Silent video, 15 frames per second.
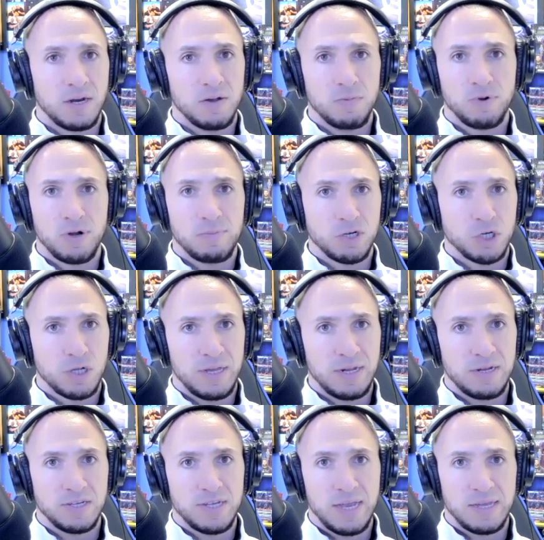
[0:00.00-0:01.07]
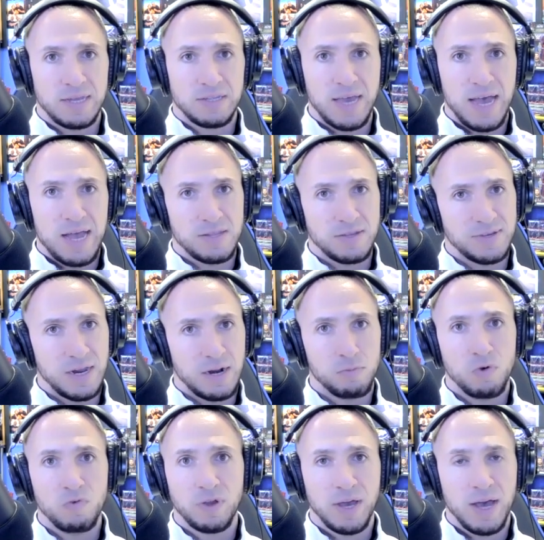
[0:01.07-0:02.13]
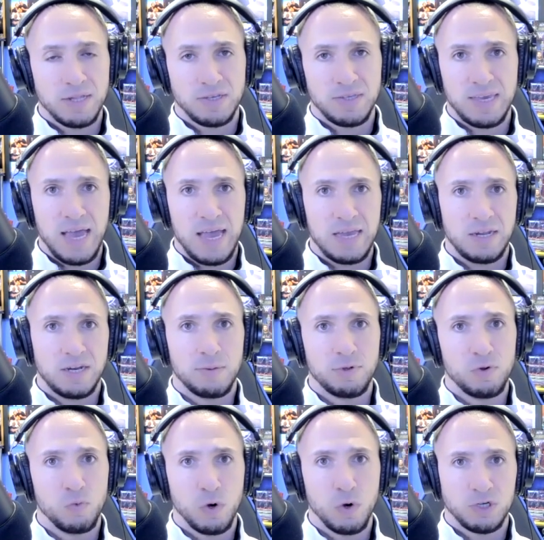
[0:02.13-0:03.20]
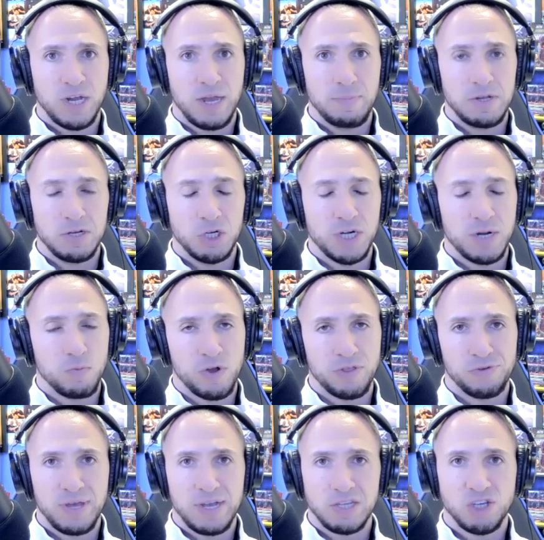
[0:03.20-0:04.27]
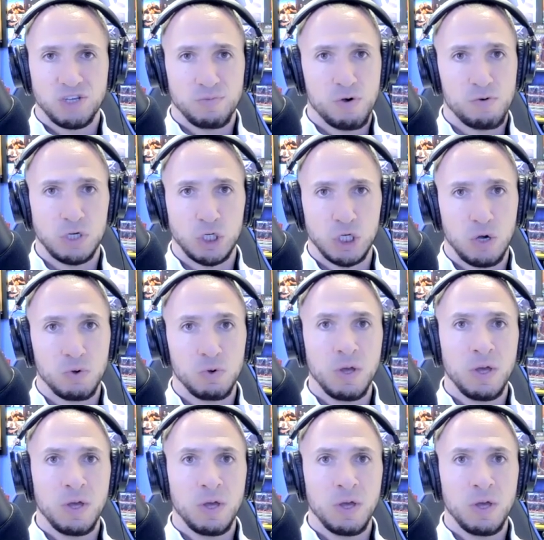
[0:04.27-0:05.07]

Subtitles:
Pretty much cleaned his hands of that and said, I'm moving on to the AEW World Championship, whether that's Samoa Joe